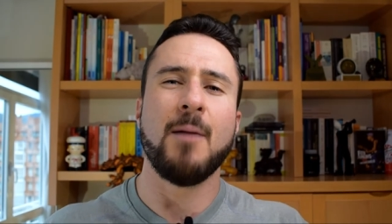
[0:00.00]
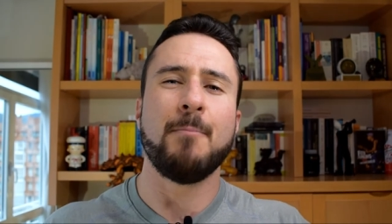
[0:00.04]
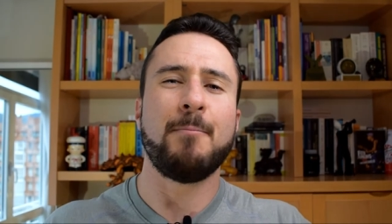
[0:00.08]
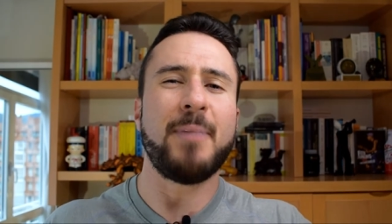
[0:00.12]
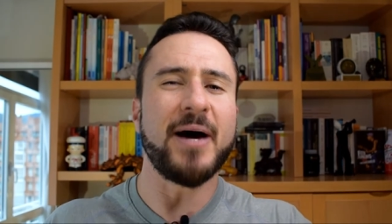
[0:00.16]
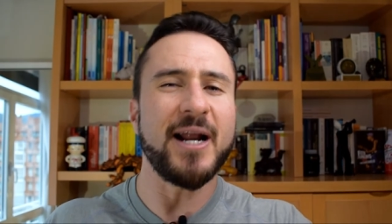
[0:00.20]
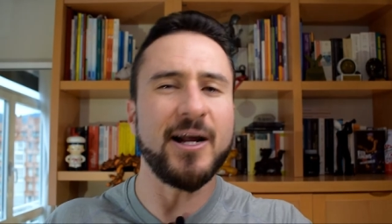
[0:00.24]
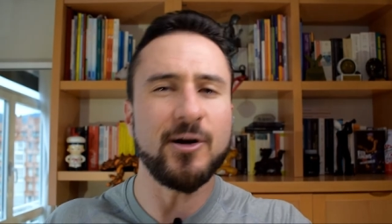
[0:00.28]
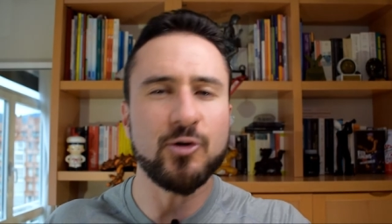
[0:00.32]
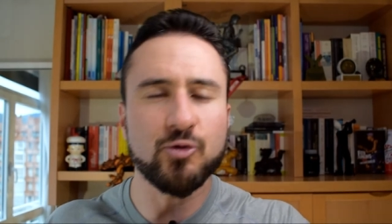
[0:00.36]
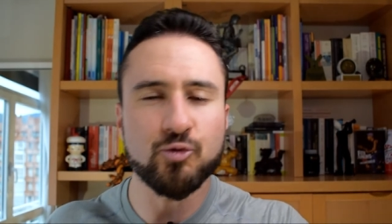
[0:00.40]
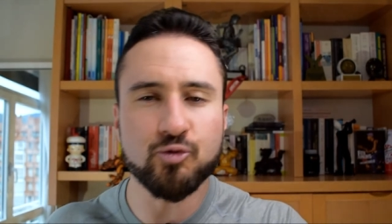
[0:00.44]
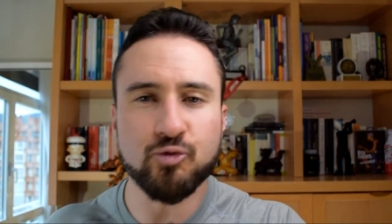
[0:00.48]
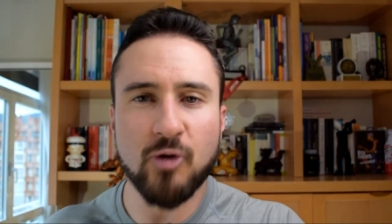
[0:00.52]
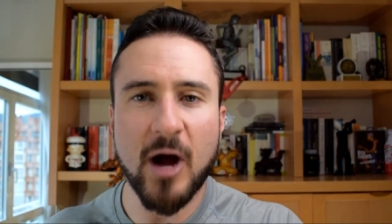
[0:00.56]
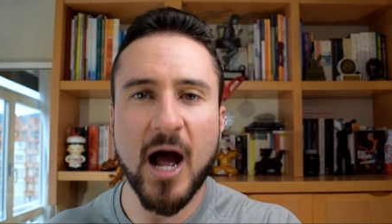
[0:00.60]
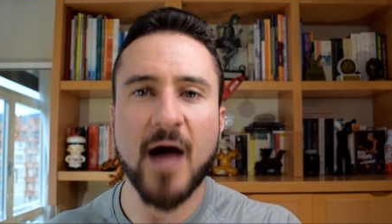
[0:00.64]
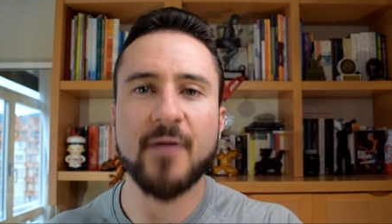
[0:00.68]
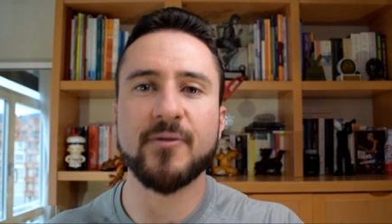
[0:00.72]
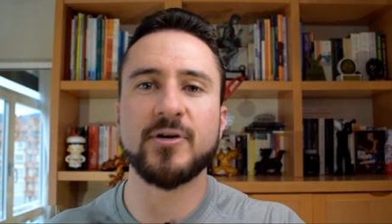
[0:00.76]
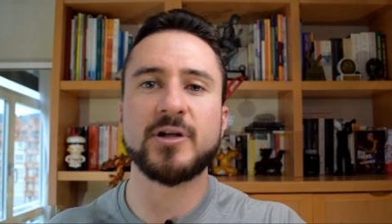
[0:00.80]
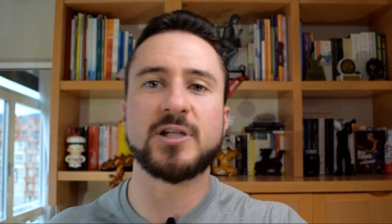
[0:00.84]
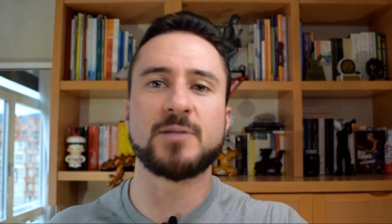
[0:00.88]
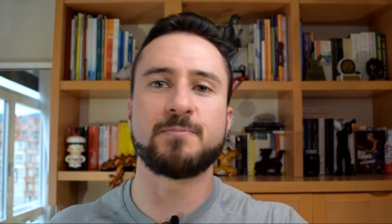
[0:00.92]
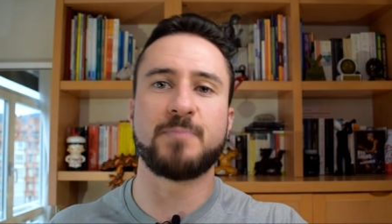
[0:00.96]
but I'd
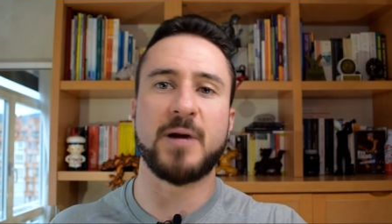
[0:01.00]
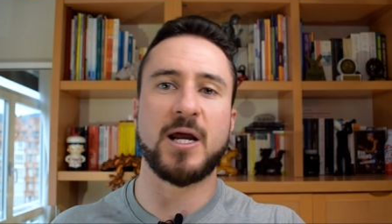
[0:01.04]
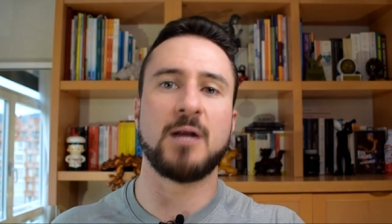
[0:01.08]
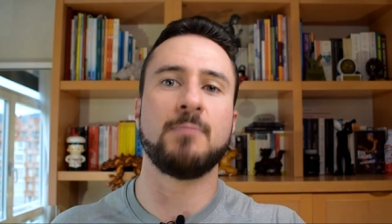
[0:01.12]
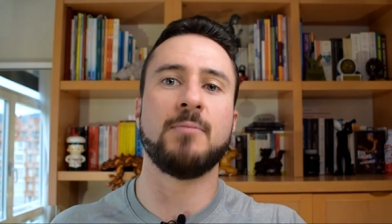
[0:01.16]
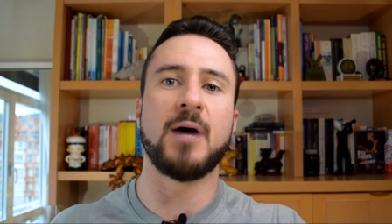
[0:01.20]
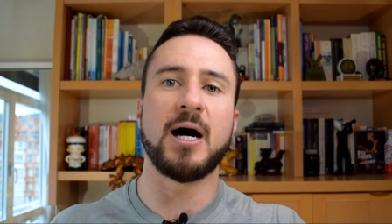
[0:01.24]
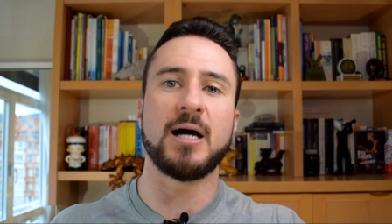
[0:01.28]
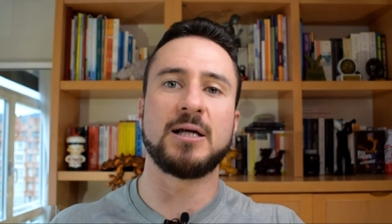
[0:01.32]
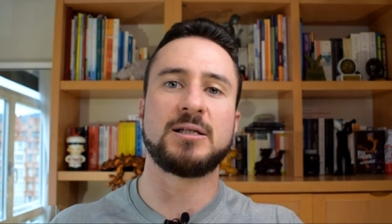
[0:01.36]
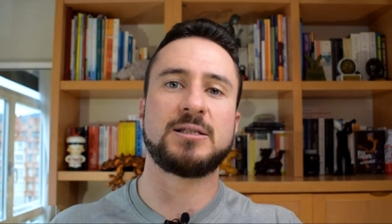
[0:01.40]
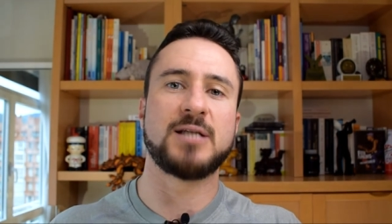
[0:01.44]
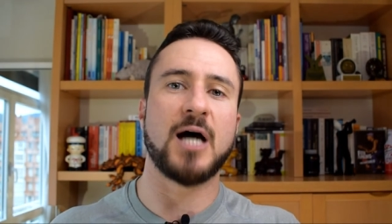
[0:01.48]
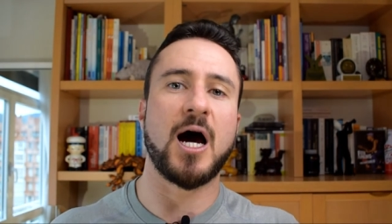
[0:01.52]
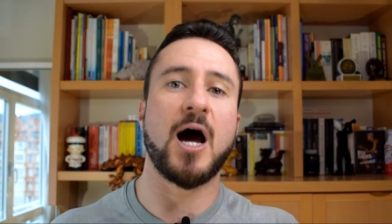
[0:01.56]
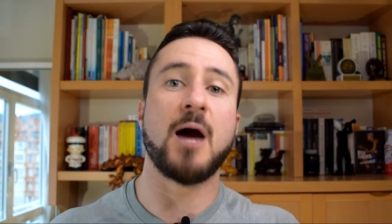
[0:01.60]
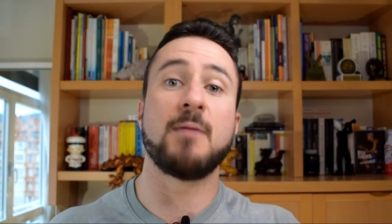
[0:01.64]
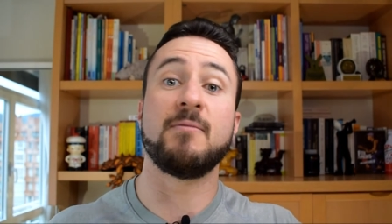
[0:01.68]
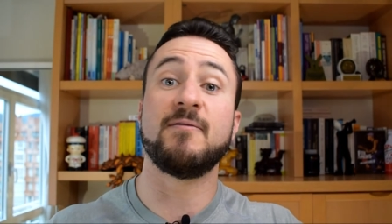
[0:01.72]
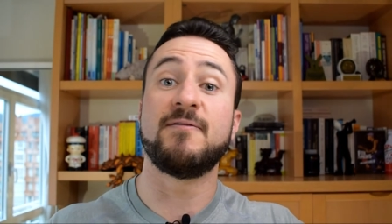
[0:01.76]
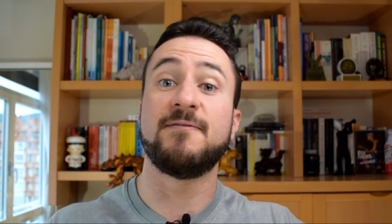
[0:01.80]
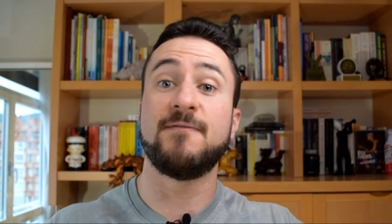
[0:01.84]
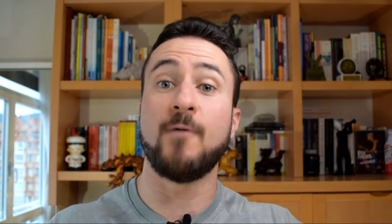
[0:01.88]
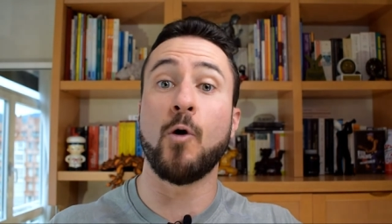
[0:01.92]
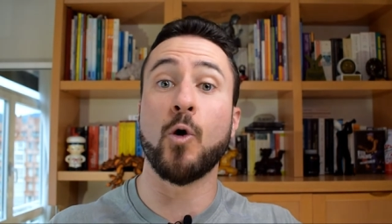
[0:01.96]
rather spend my
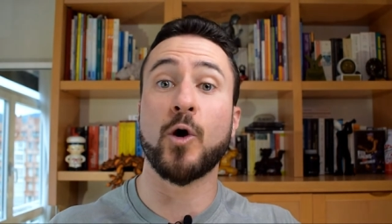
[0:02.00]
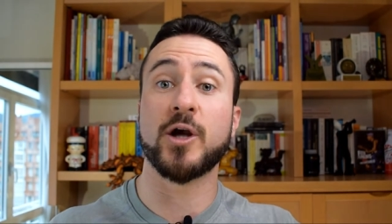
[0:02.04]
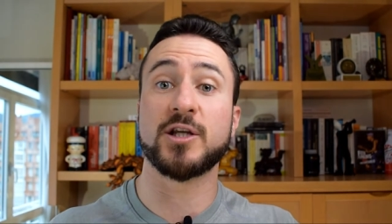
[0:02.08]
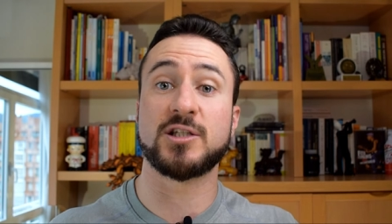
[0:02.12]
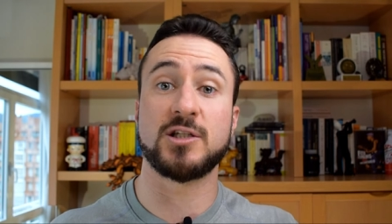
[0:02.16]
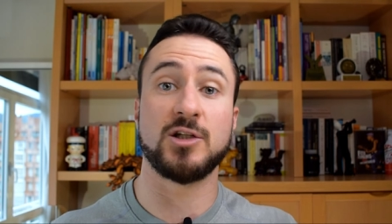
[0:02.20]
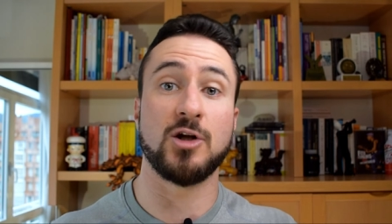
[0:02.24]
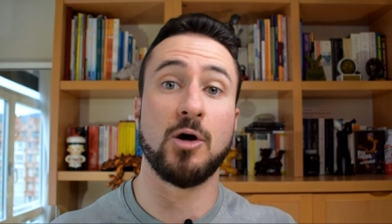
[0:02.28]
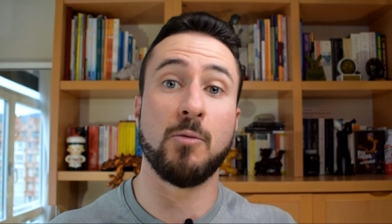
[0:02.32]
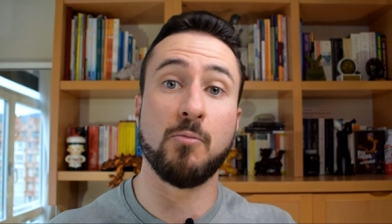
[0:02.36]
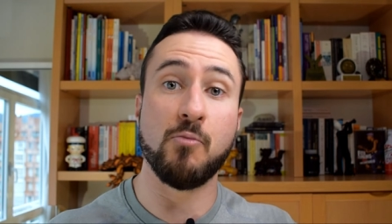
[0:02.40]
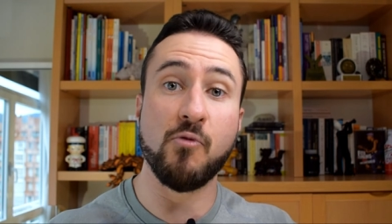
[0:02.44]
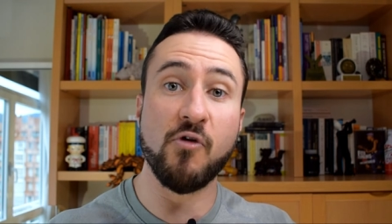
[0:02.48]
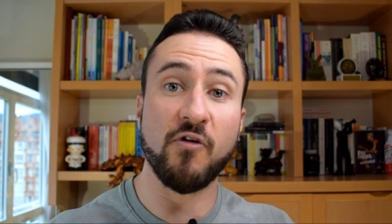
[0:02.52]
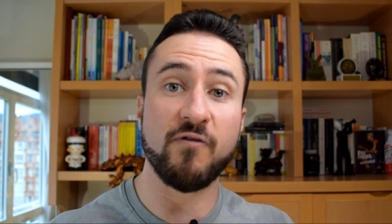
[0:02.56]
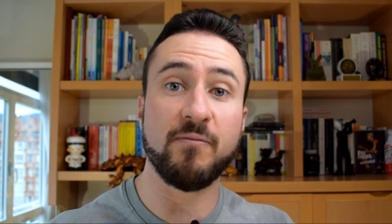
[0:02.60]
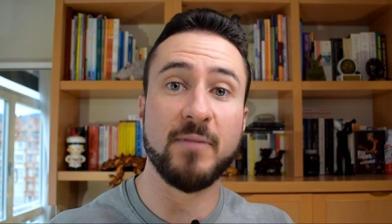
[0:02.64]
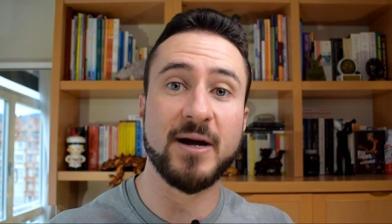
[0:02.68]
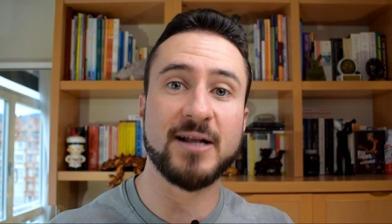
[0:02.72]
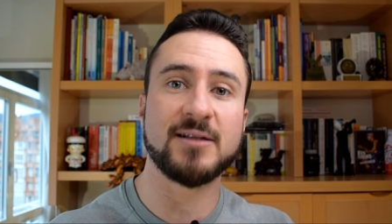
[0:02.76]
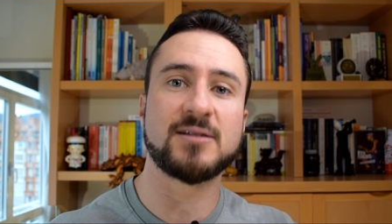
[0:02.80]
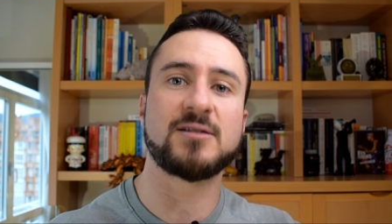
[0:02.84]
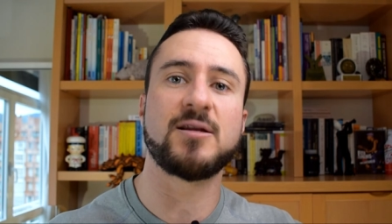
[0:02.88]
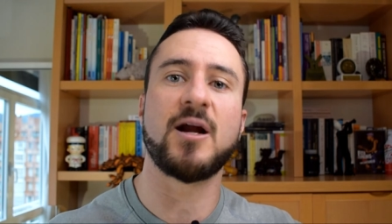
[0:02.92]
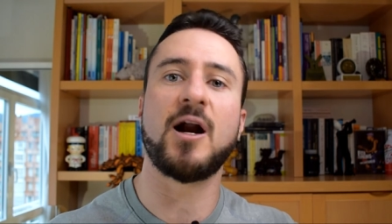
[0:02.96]
time focusing on
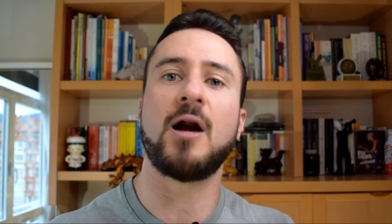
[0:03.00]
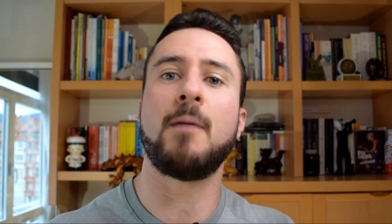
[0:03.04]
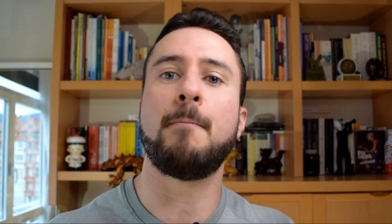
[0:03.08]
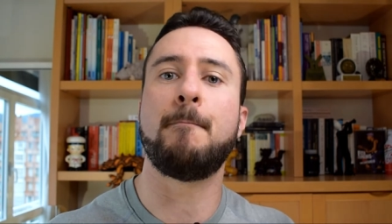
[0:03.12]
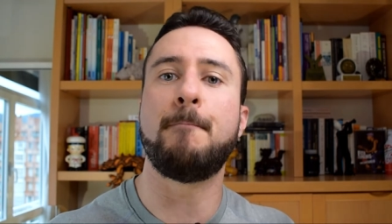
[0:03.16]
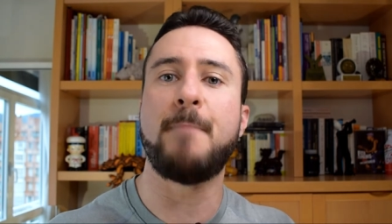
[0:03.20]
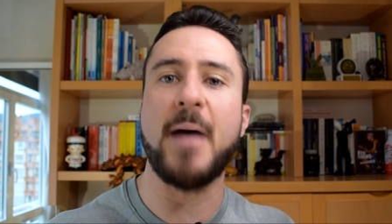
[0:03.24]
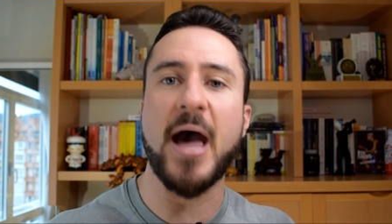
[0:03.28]
movements that are